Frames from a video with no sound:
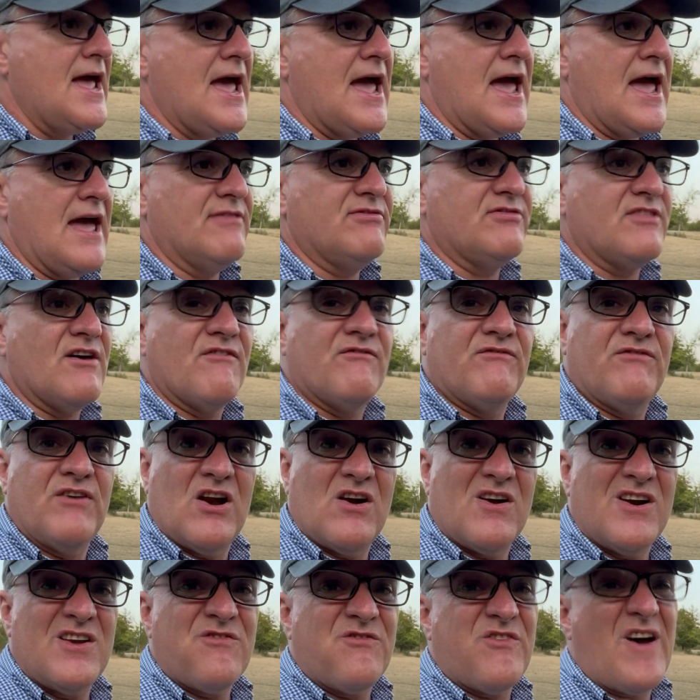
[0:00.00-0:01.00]
And the
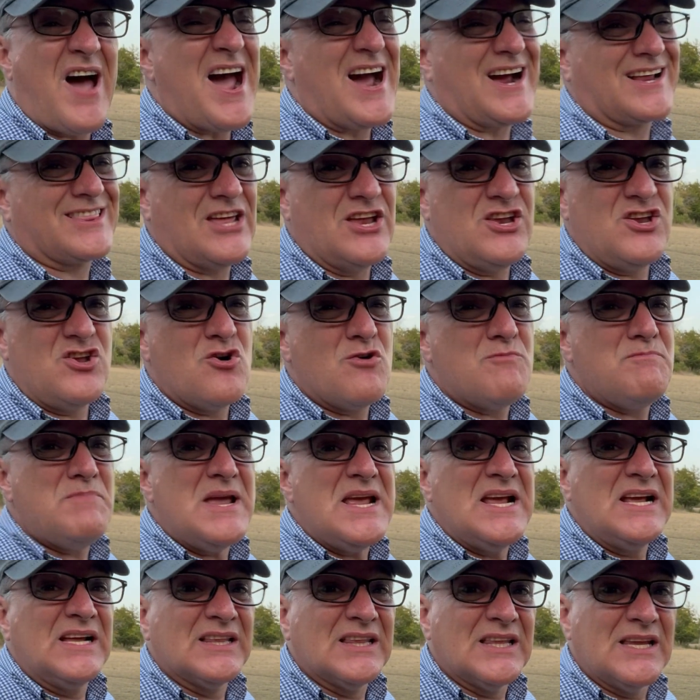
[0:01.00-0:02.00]
very fact that you're
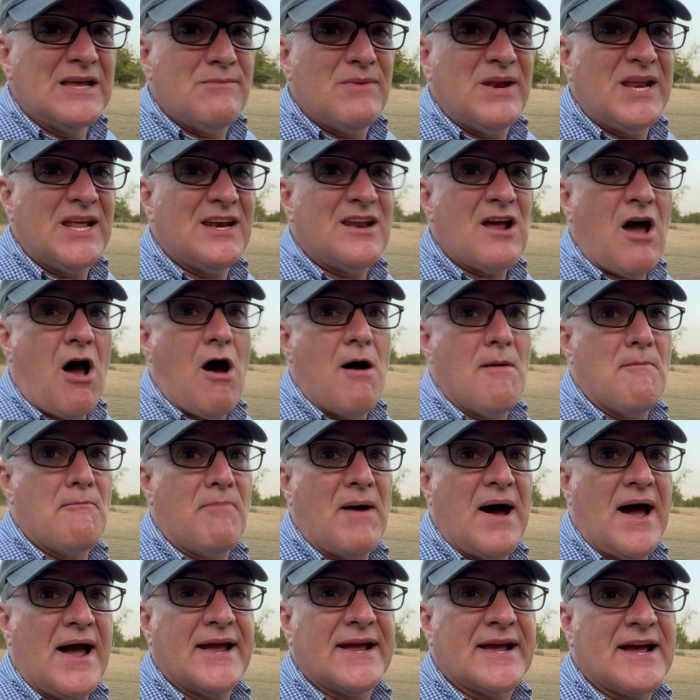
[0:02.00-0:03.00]
being limited on
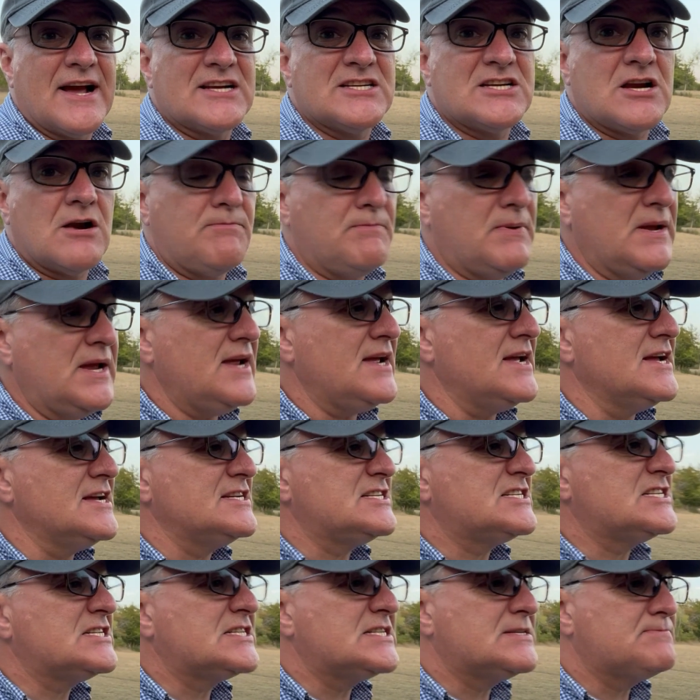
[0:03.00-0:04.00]
buying XRP
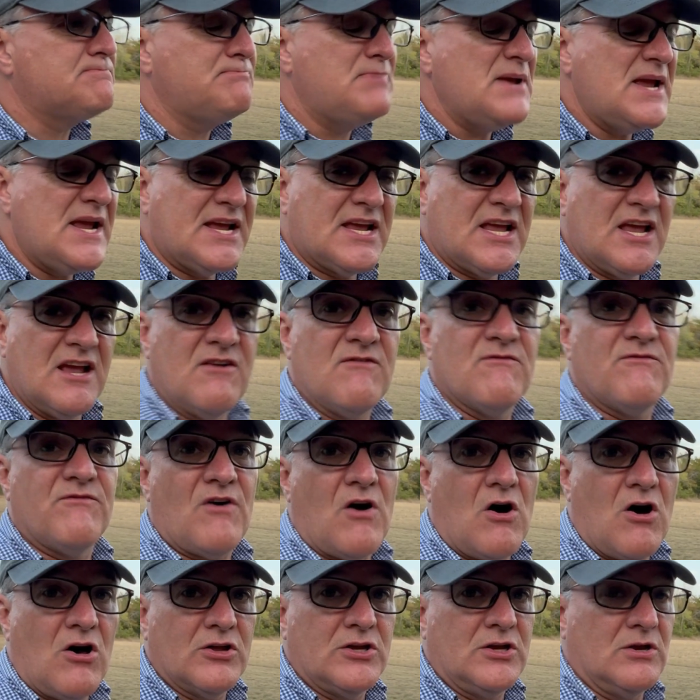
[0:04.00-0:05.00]
is speaking
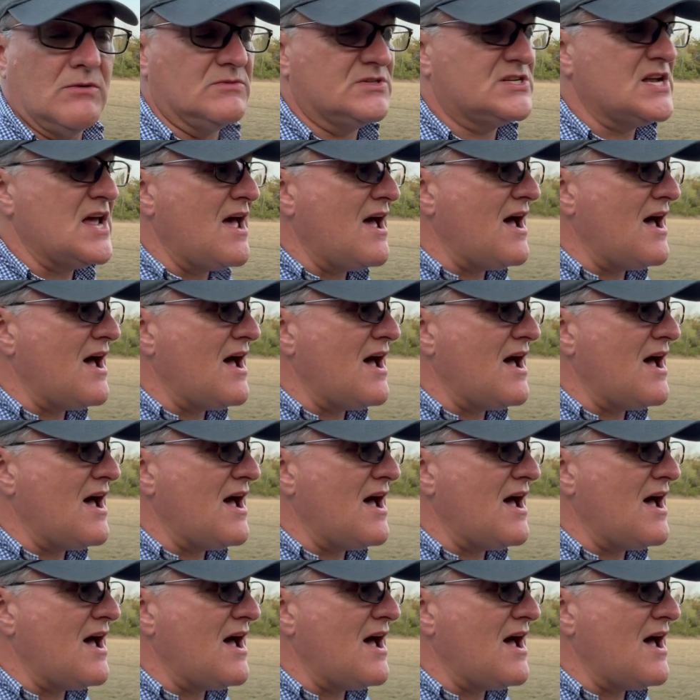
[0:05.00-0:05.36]
volumes.